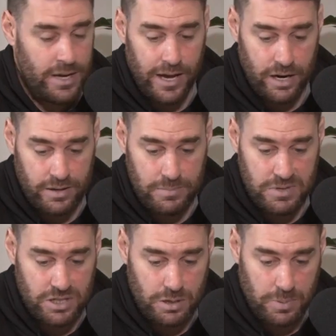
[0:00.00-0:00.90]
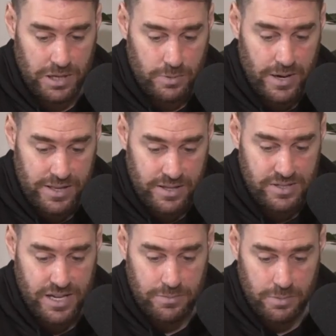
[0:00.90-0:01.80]
And I think Mr. Dependable and the
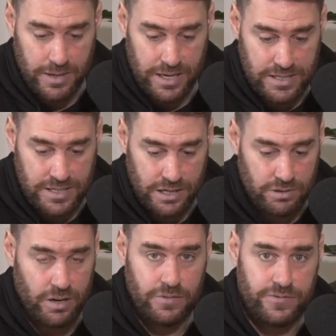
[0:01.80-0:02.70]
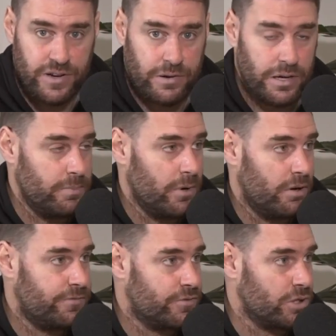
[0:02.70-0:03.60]
stablemate Grove Ferry
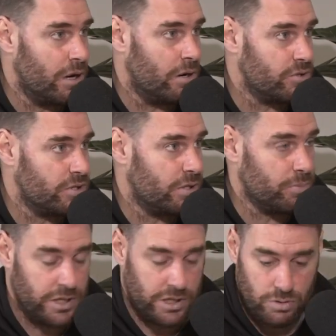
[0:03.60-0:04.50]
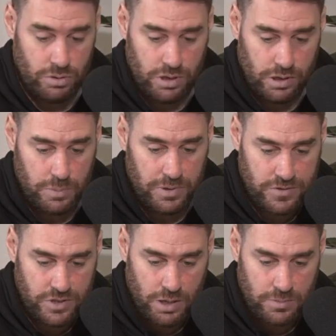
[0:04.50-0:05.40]
off trials that are pretty good. I've got a bit
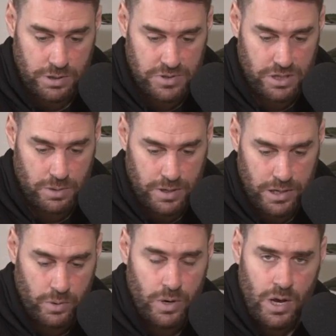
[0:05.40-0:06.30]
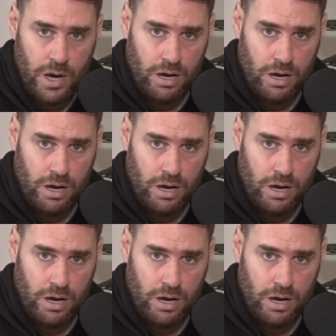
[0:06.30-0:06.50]
of time on the Mr. Dependable.